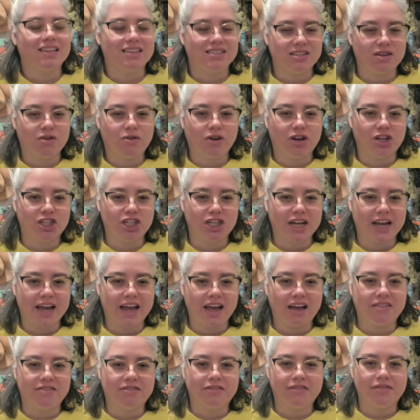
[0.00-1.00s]
a question I
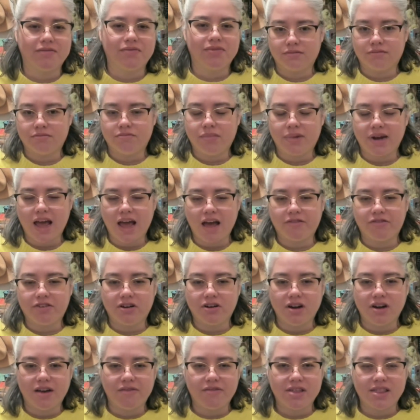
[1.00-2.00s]
have. But
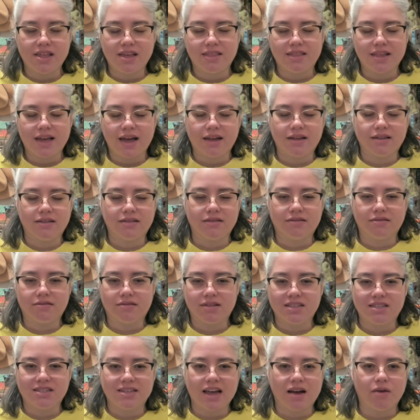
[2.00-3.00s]
after everything that
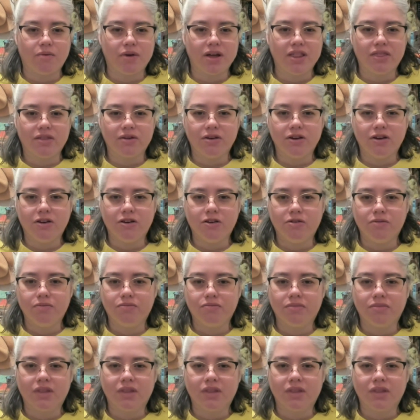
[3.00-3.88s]
Lestat went through,